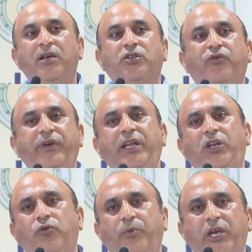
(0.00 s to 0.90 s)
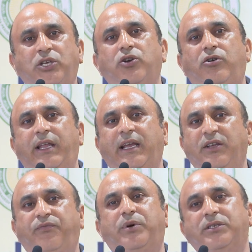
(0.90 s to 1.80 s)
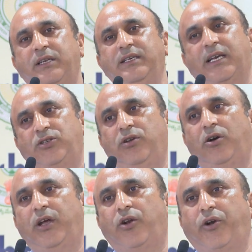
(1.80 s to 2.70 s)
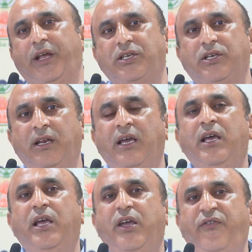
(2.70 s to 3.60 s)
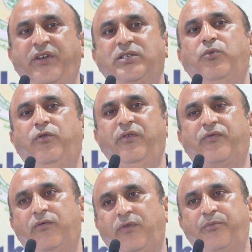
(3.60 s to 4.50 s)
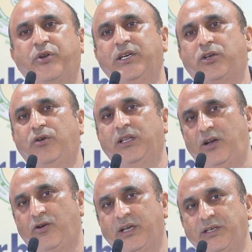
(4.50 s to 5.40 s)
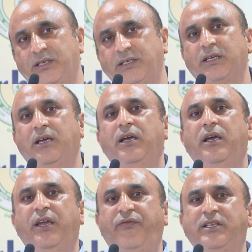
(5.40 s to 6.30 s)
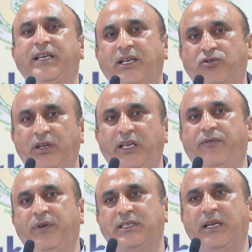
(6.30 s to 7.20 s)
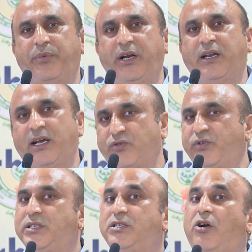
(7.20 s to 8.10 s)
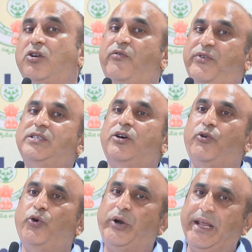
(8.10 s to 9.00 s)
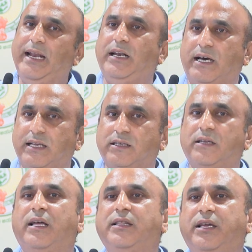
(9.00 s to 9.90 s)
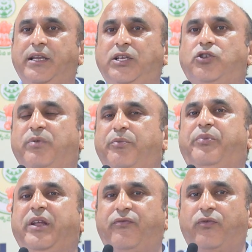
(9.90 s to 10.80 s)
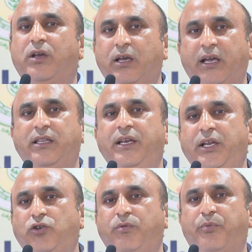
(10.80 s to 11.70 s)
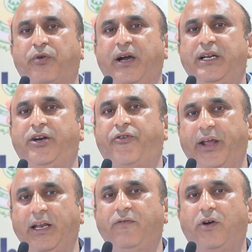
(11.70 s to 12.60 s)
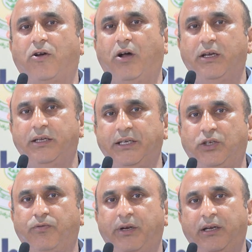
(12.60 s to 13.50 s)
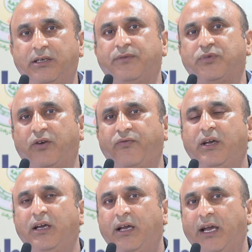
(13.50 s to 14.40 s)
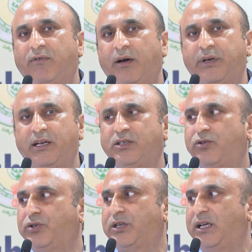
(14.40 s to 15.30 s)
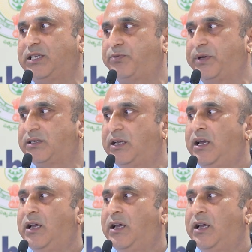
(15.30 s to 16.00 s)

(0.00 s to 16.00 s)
So we need to make sure that if person is actually on a rotation, if he's moving from one project to other locations, if he's actually given a separate task which is not of his routine task, then they need to be briefed and they need to be provided a training what all need to be done in terms of environmental and social aspects.